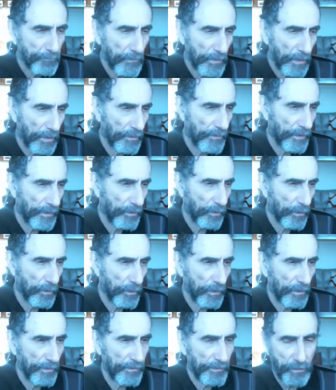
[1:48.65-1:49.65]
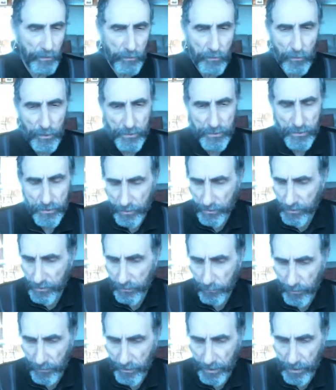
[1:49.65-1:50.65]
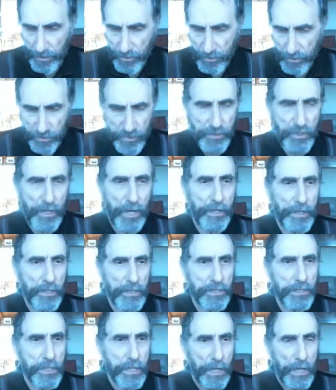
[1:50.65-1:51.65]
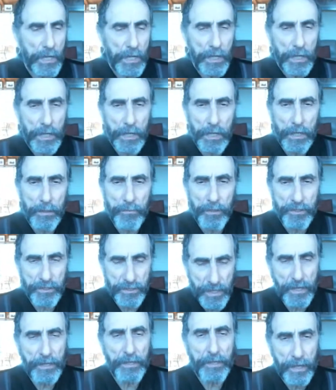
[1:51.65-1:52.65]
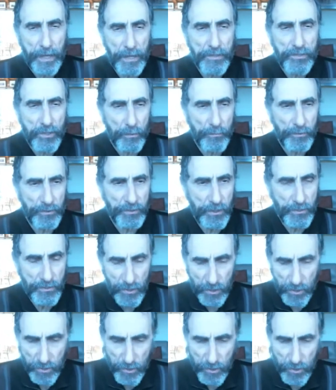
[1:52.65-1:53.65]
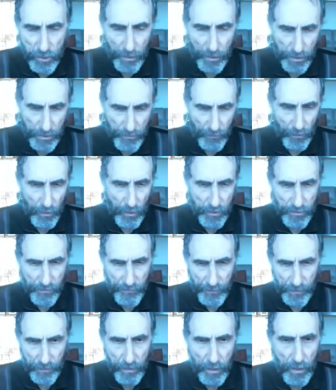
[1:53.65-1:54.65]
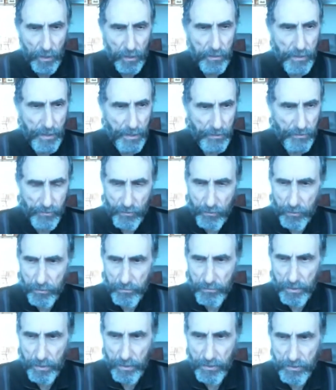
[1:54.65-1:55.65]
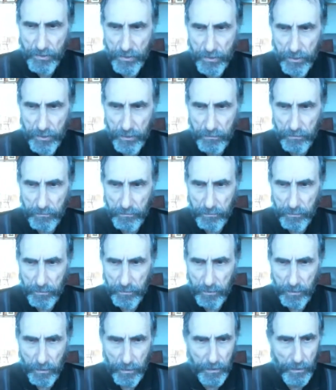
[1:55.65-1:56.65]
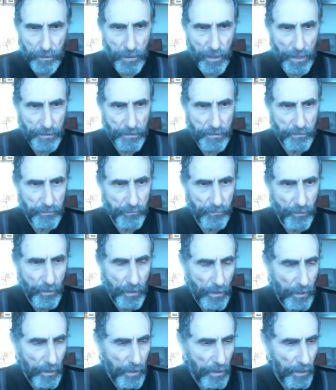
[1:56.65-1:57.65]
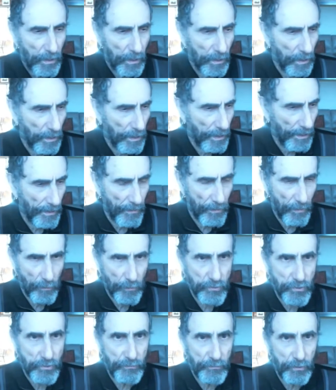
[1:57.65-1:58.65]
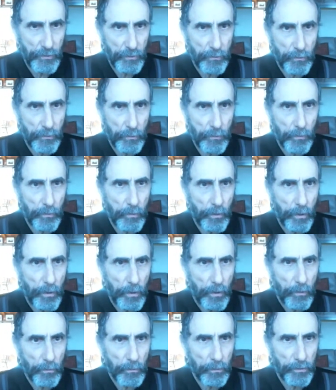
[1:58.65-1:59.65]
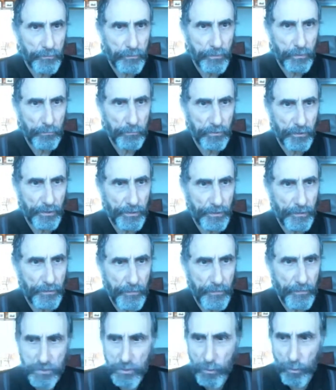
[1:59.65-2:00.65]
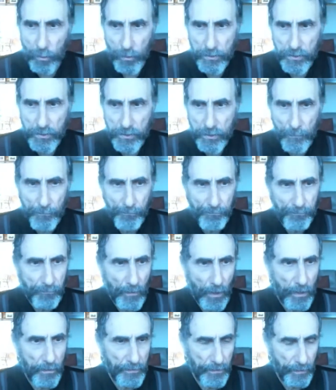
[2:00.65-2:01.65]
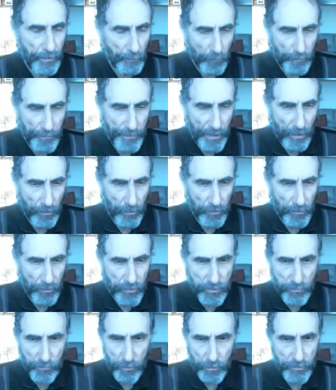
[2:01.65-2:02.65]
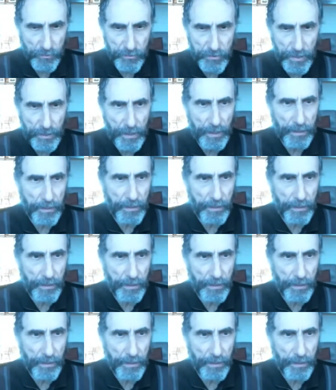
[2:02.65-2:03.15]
and they are, I think, cross listed with Asian studies. Uh, but in any case, I'll be teaching Chinese philosophy next term as a, uh, an elective. Uh, and those of you who will have completed this course, I think will be eligible to take